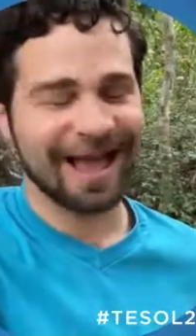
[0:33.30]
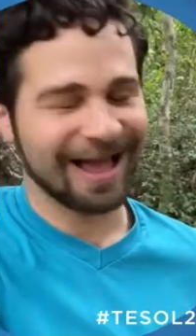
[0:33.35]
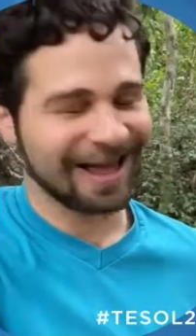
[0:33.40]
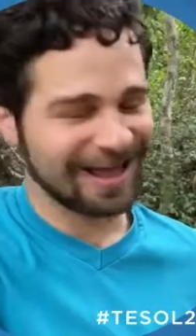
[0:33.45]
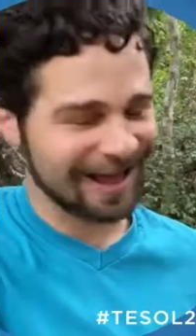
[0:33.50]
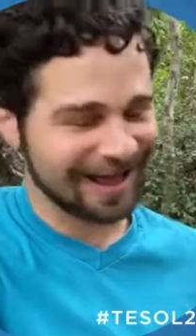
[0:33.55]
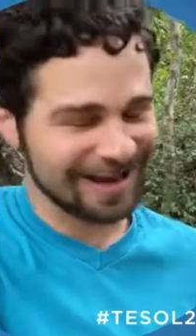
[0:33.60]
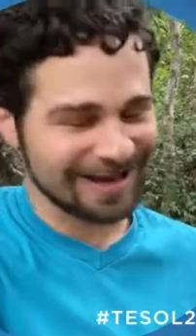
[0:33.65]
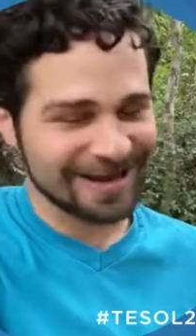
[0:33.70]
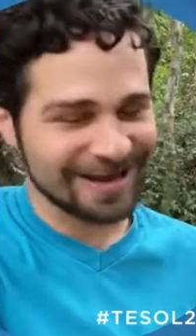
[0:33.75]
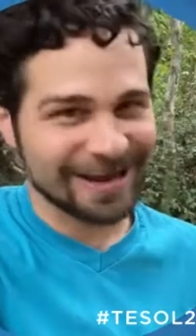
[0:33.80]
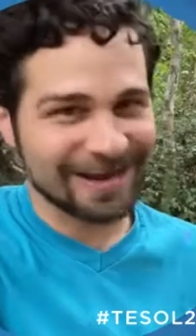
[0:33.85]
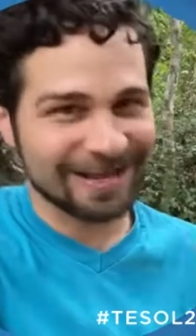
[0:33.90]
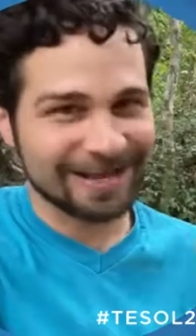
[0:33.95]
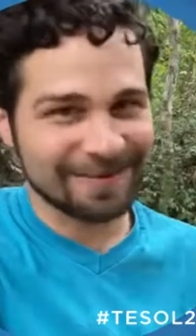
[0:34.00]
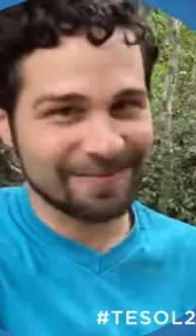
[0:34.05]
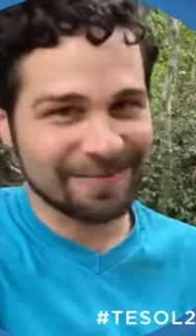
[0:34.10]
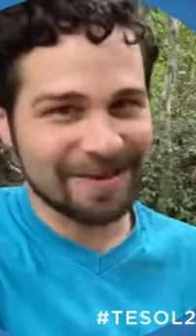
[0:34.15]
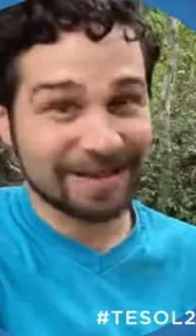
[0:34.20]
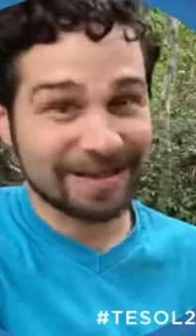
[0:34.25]
And
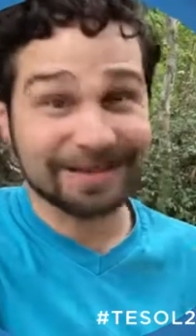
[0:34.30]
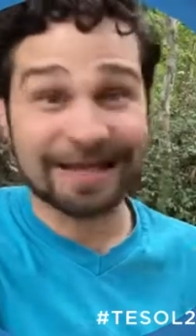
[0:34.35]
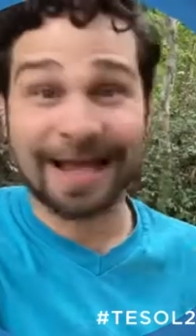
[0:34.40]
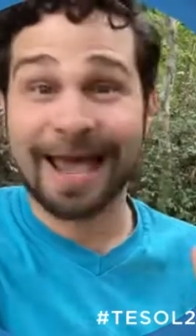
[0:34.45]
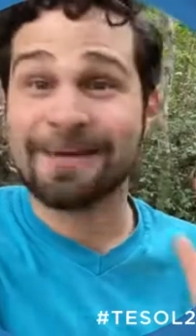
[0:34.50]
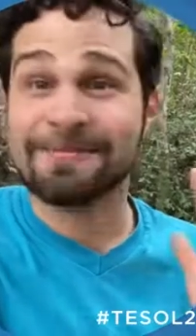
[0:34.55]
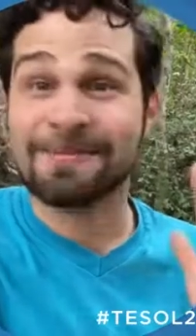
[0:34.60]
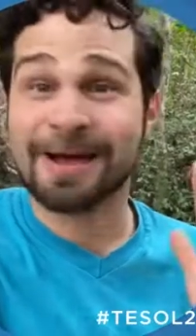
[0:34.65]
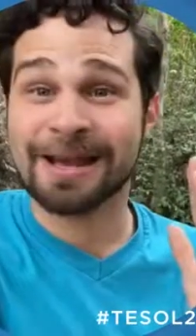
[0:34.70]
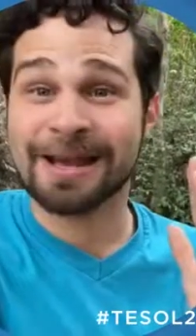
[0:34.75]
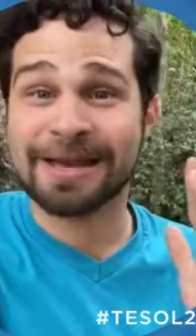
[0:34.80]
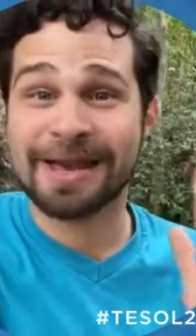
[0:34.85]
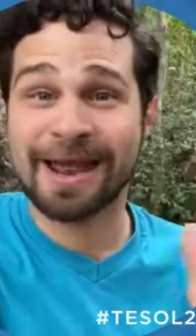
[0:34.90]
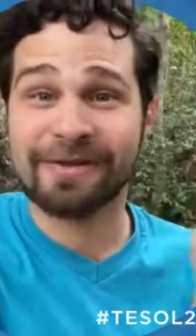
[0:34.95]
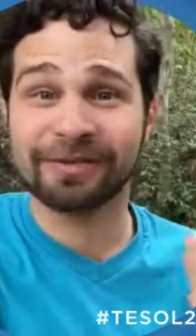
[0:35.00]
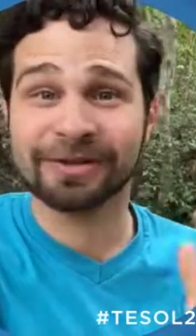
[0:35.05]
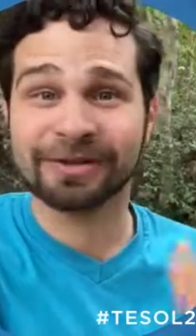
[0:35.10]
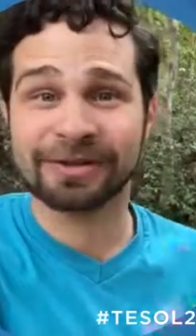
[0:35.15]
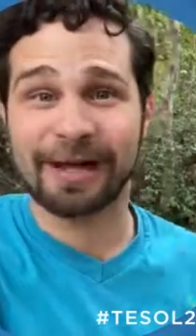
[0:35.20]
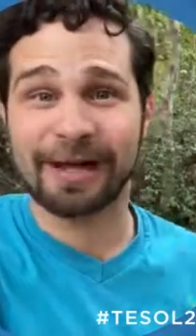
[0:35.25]
in the meantime,
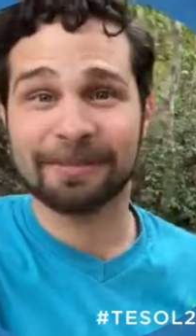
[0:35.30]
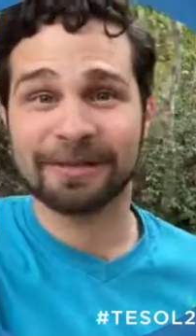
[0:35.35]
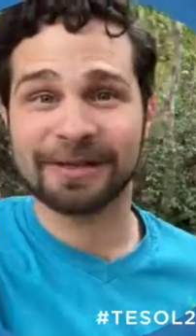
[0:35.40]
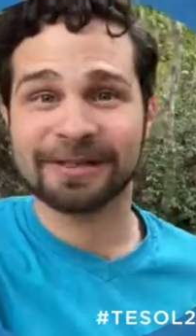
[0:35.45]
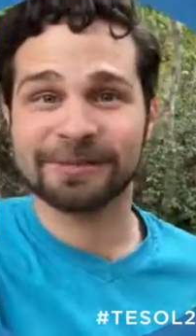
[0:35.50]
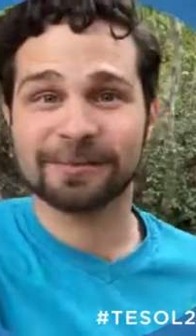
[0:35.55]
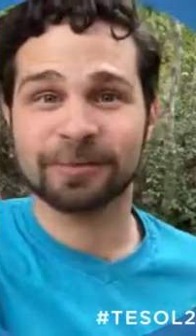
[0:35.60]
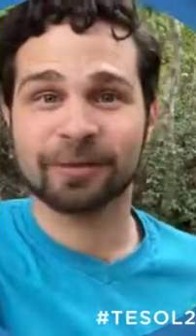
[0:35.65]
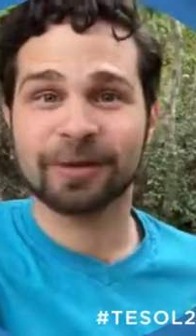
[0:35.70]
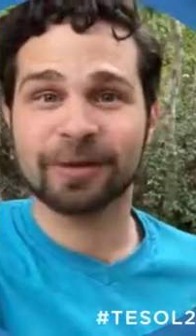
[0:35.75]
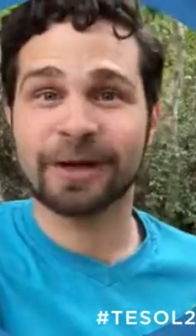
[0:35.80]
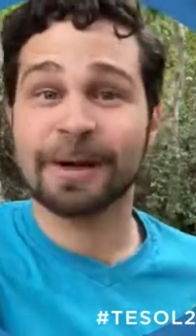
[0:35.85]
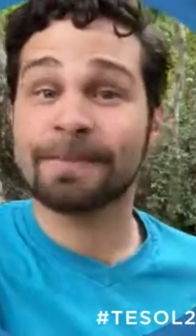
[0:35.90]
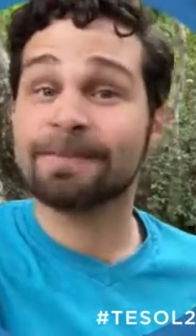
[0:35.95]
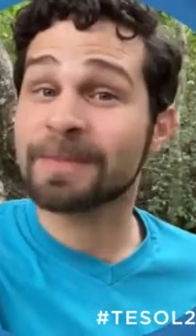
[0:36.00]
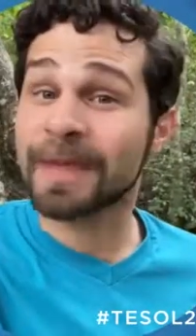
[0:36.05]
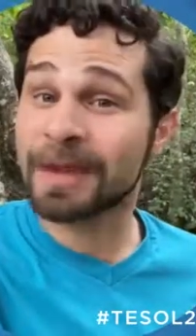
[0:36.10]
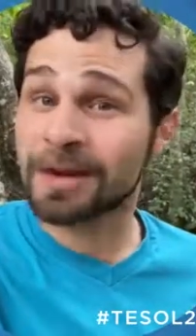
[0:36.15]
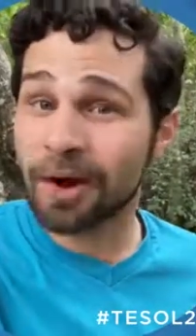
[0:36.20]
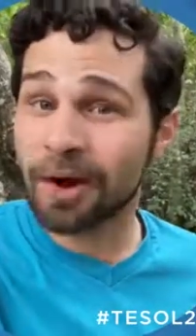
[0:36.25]
never stop exploring
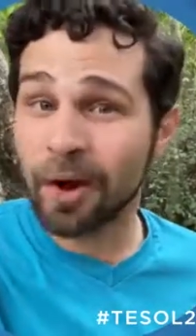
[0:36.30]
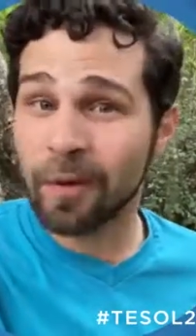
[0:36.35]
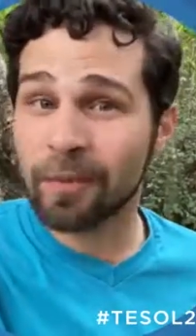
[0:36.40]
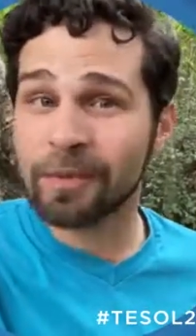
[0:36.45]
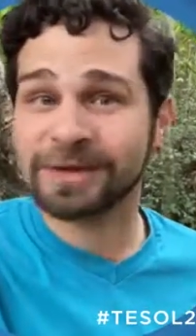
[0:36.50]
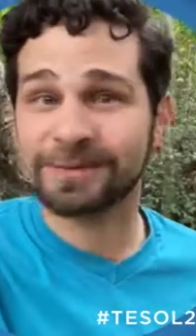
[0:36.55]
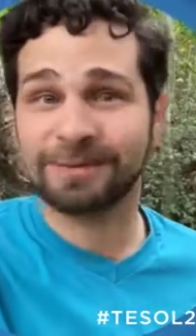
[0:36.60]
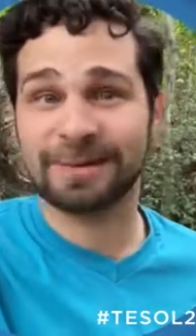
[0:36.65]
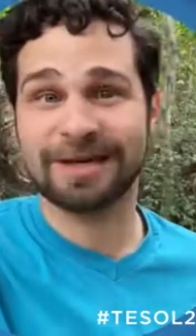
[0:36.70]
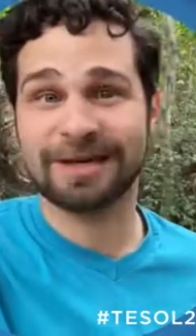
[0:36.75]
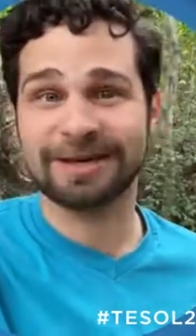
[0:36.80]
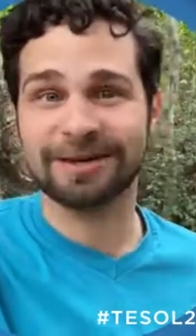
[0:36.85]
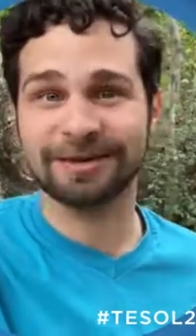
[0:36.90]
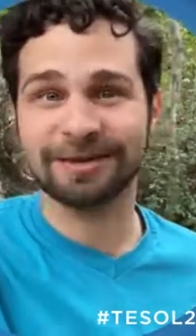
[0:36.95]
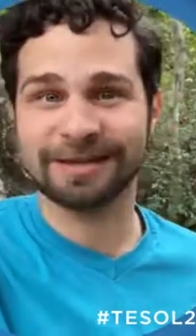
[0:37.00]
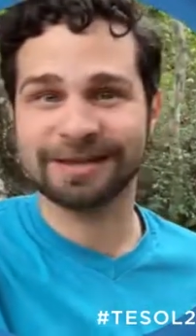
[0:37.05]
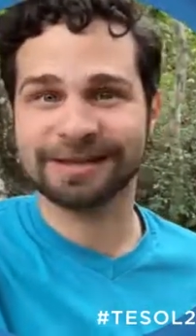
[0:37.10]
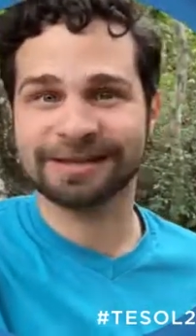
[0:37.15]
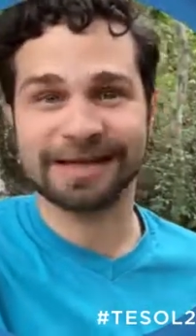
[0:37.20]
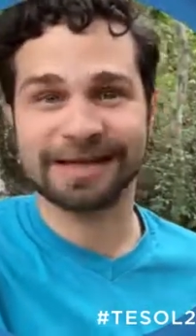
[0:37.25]
and always be
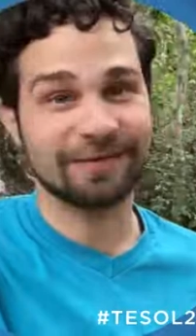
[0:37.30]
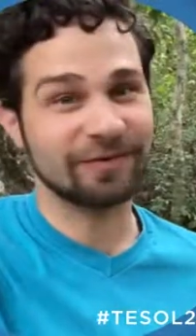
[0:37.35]
curious.